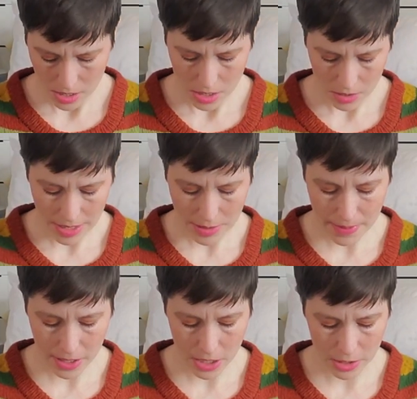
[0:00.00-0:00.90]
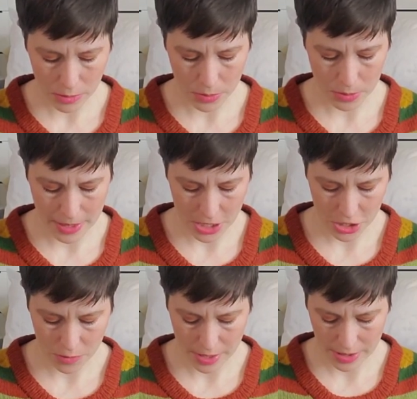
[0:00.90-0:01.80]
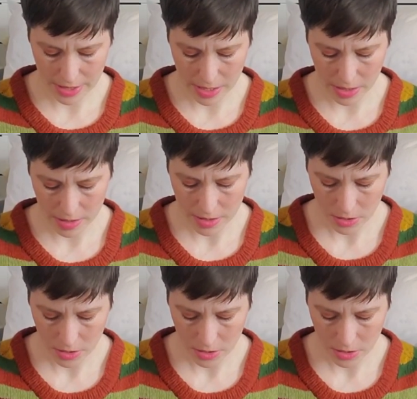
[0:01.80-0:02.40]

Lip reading: So that's my honorable mention right there.